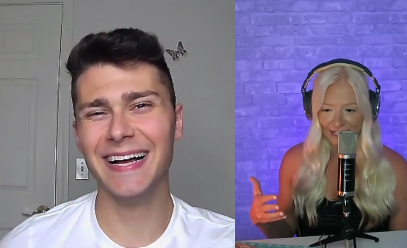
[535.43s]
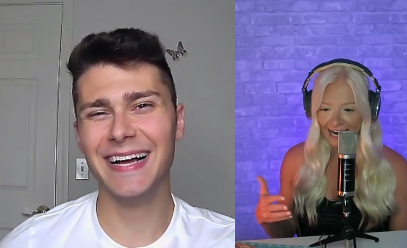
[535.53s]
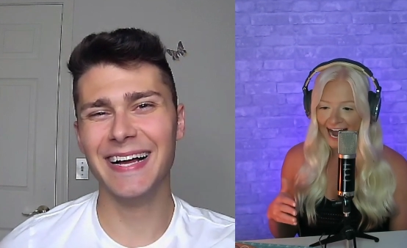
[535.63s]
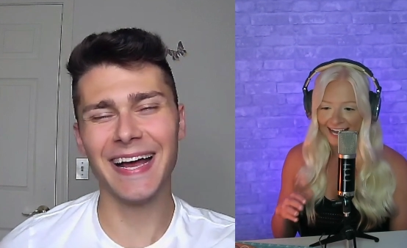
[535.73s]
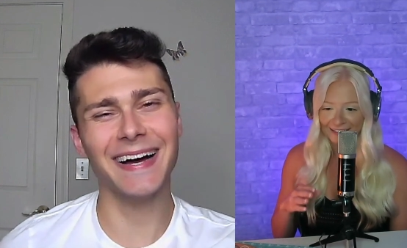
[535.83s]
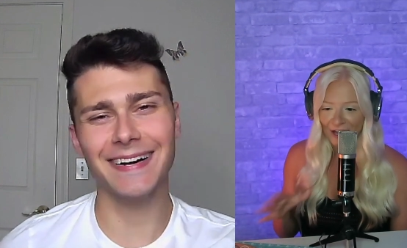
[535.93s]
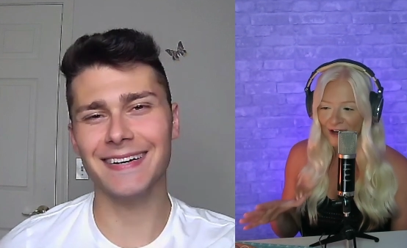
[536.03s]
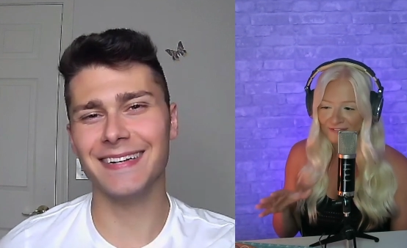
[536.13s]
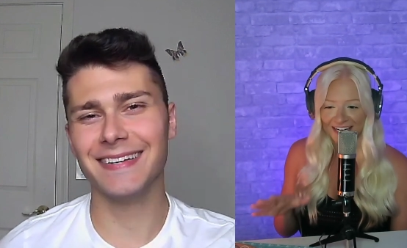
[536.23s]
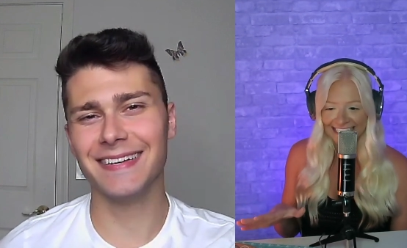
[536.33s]
Speaker 1: I
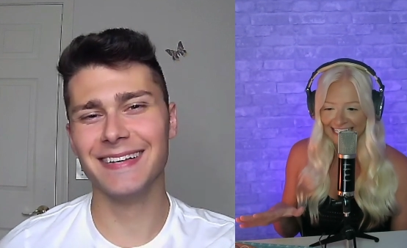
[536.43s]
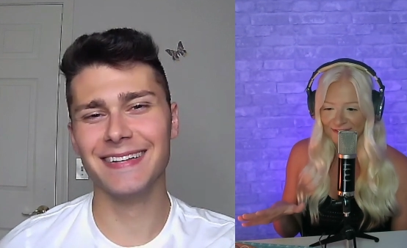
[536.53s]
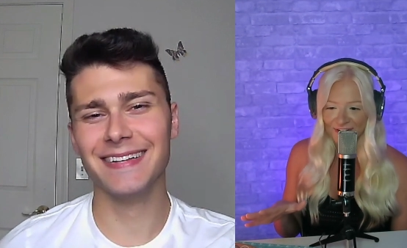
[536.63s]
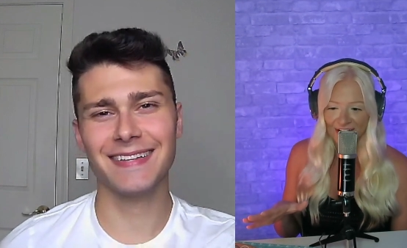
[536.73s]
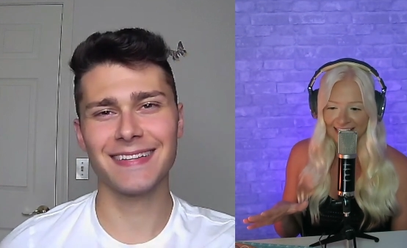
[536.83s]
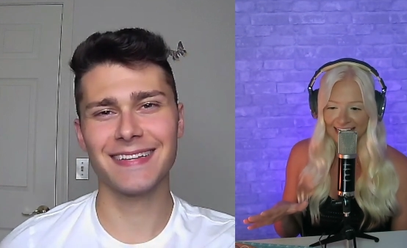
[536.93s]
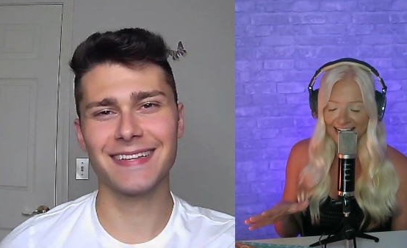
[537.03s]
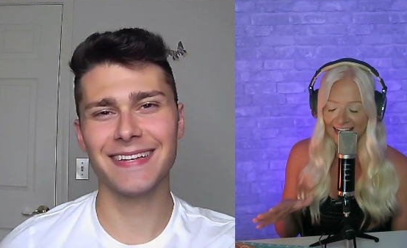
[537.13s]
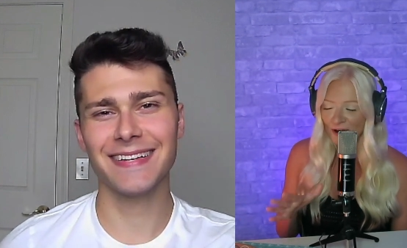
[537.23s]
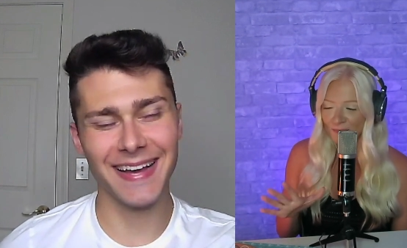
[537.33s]
love 90 Day
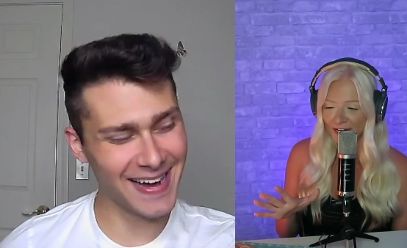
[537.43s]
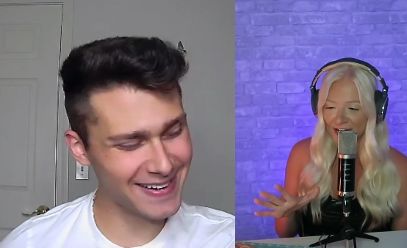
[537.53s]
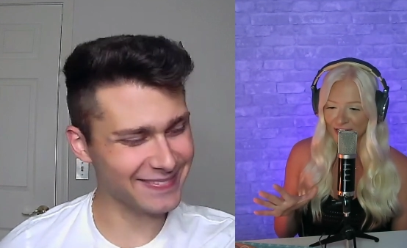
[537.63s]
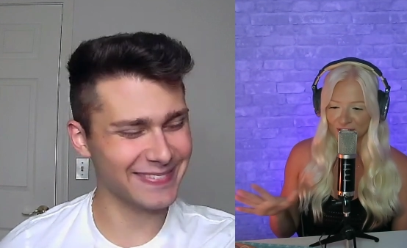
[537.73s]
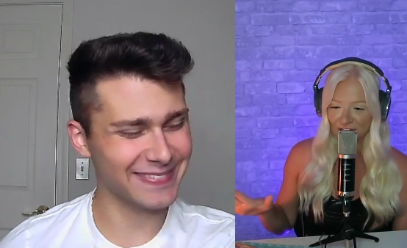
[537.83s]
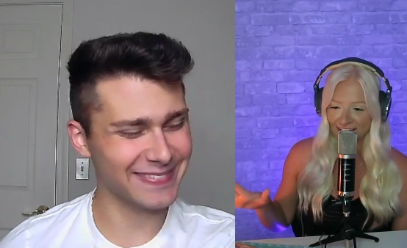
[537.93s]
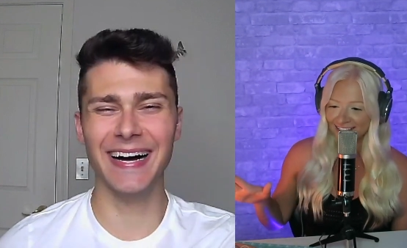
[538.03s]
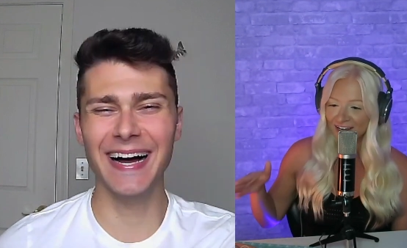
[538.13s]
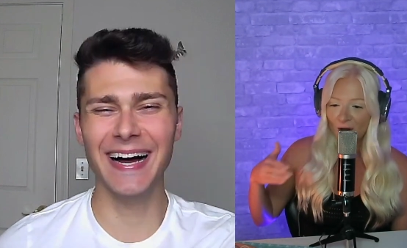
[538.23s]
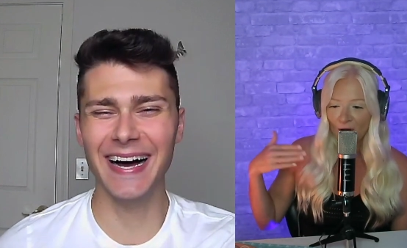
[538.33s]
Fiance. Oh my gosh.
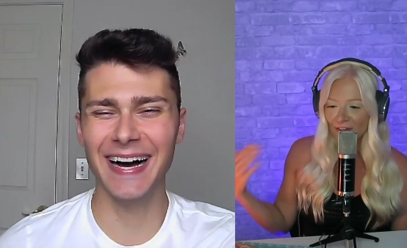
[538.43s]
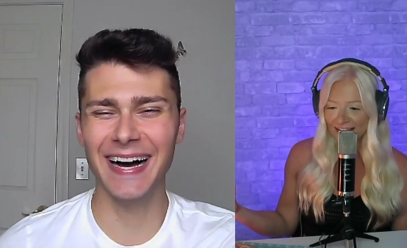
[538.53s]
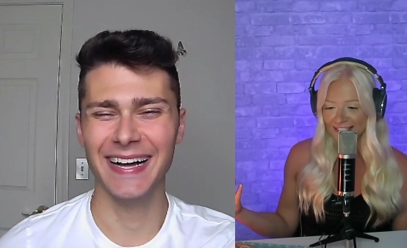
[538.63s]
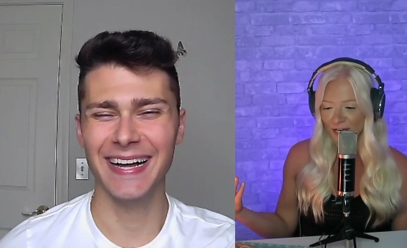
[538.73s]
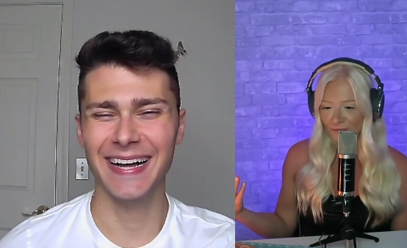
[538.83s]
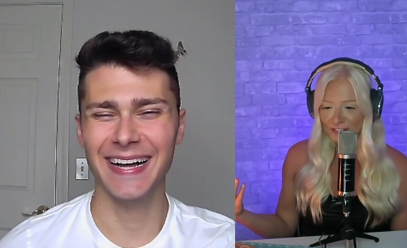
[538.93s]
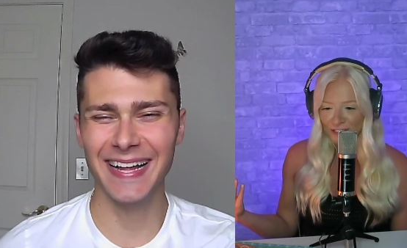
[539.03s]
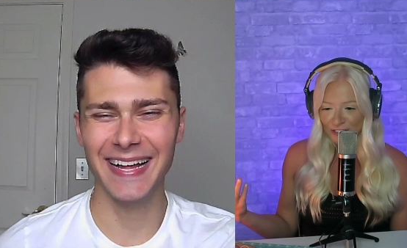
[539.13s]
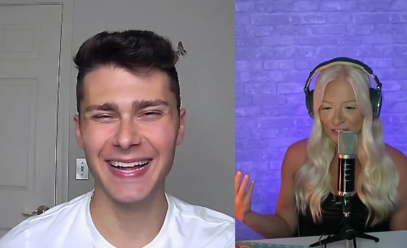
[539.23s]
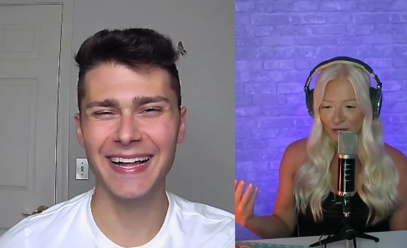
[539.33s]
All that stuff.
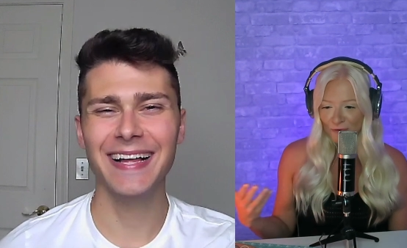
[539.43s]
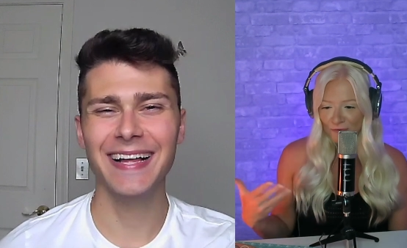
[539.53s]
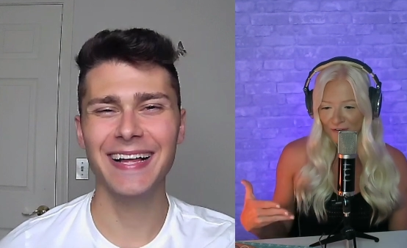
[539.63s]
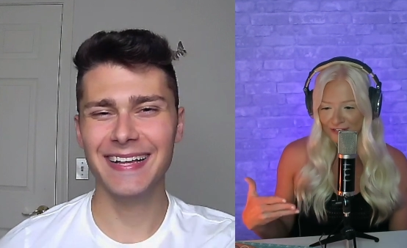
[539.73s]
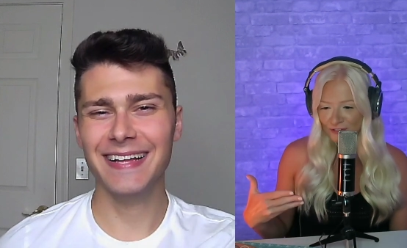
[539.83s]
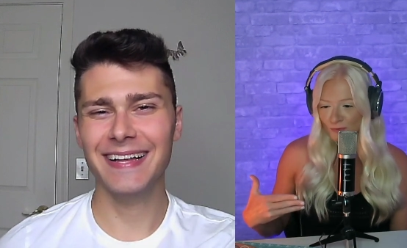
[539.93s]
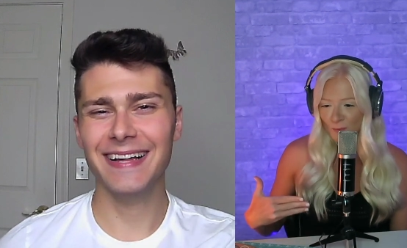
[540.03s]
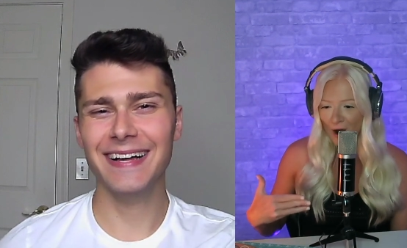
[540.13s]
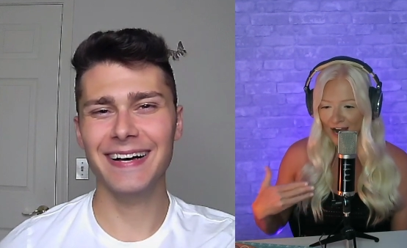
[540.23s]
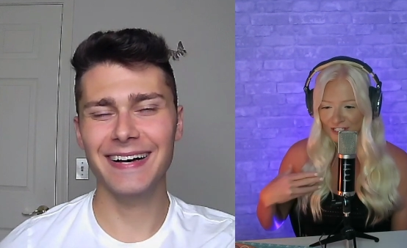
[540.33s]
It's just so fun to
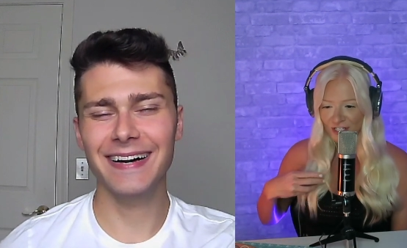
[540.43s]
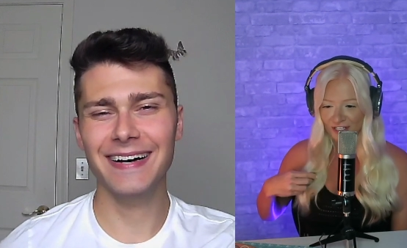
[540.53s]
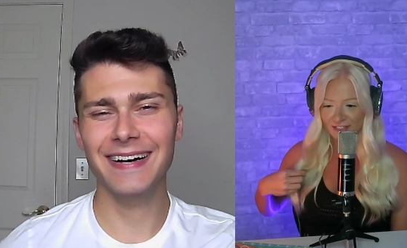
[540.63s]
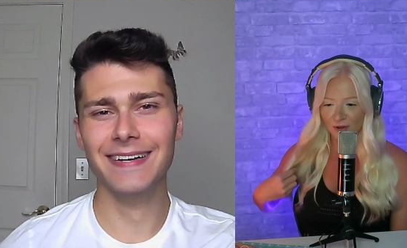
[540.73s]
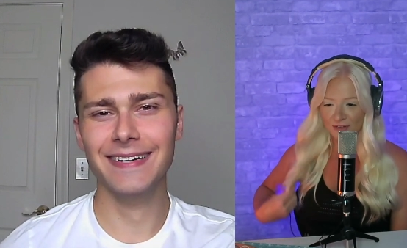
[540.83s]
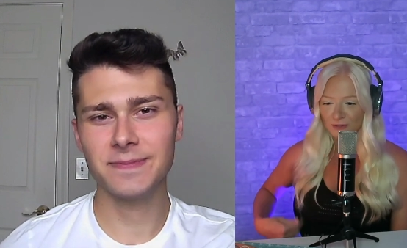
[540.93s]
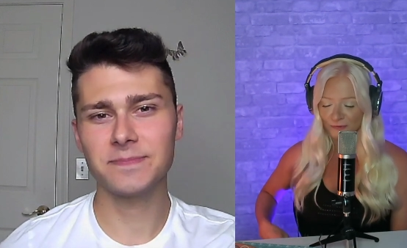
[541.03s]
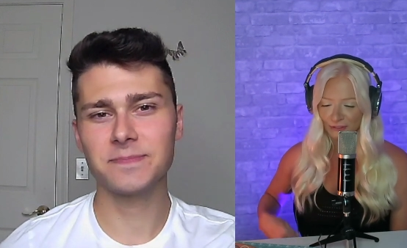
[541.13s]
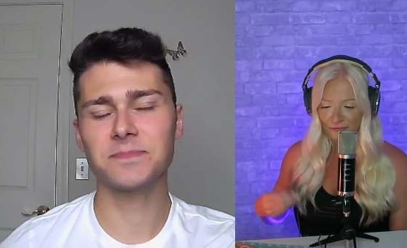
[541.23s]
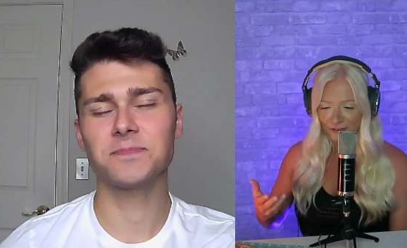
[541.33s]
watch. And it's also
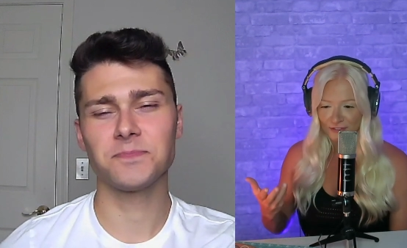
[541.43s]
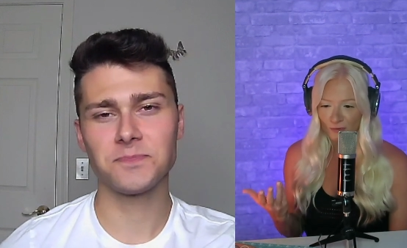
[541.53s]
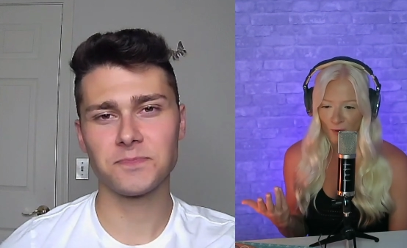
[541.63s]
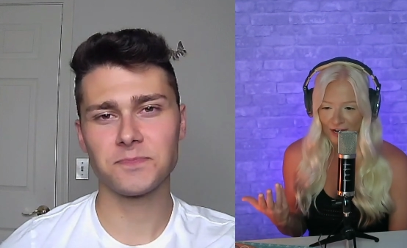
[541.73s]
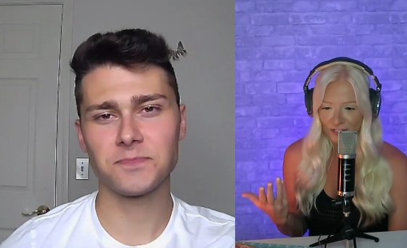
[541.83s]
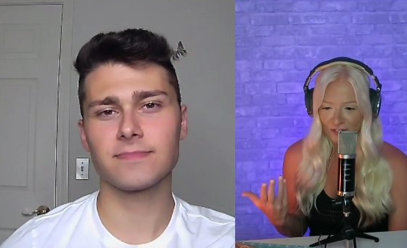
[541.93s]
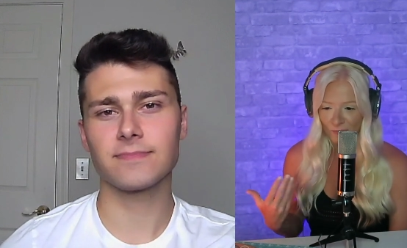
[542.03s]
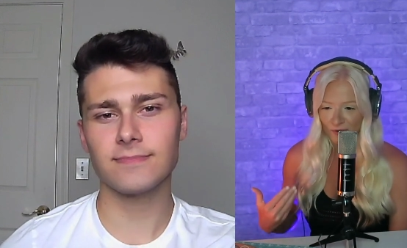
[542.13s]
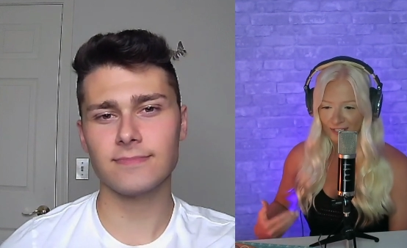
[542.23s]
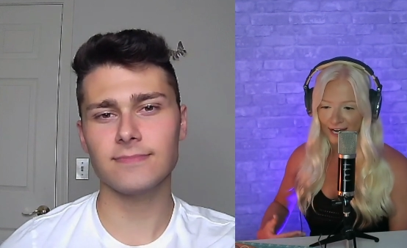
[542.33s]
really fun to watch
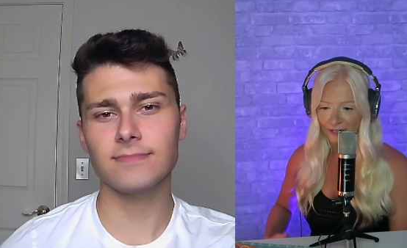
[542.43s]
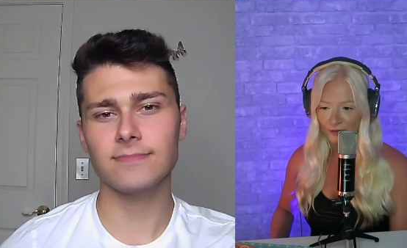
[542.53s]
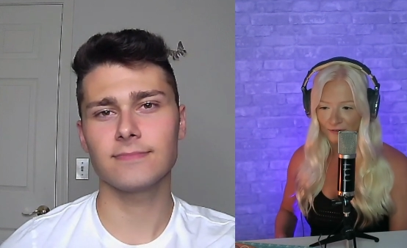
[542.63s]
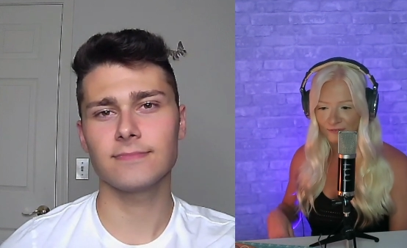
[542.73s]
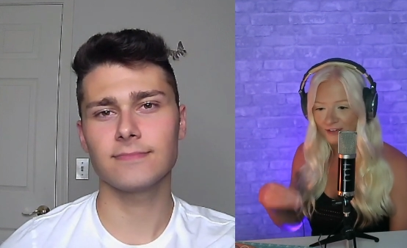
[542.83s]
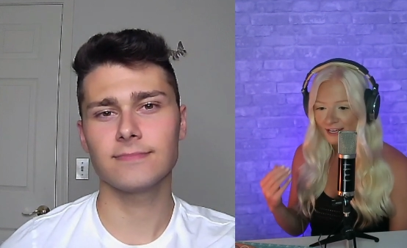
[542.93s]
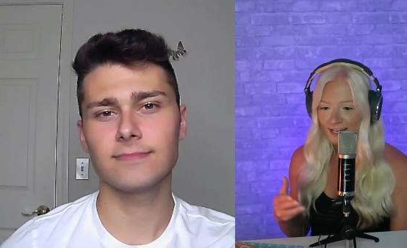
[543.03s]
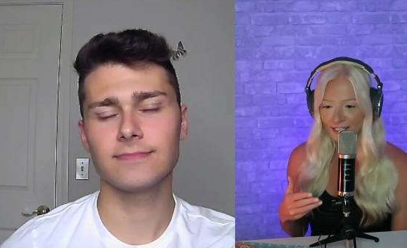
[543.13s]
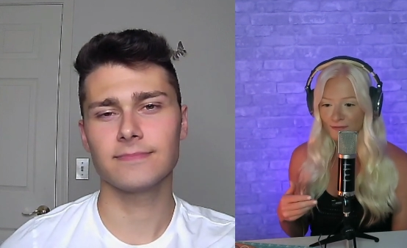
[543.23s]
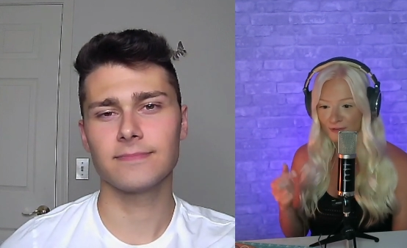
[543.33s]
someone kind of
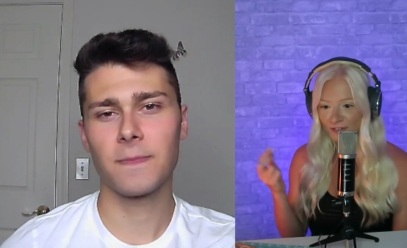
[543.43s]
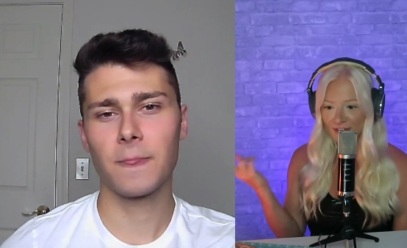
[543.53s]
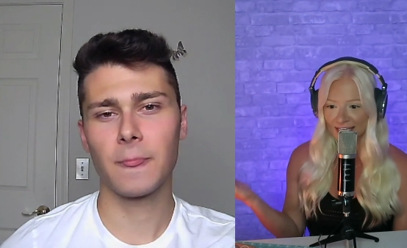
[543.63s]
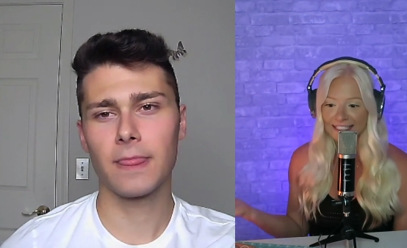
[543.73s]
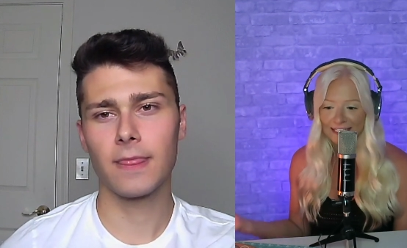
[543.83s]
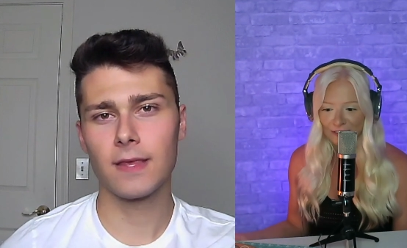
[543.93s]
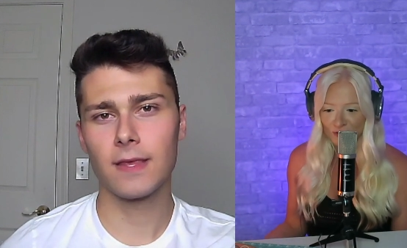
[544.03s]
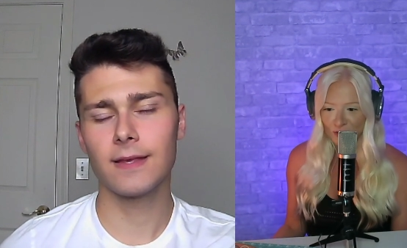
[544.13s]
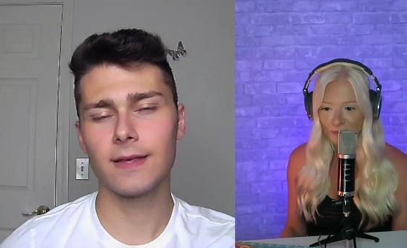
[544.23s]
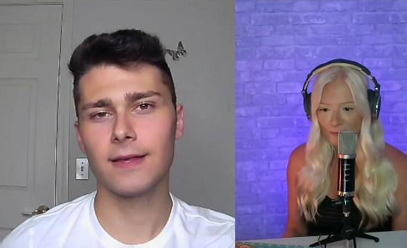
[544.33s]
give you the inside scoop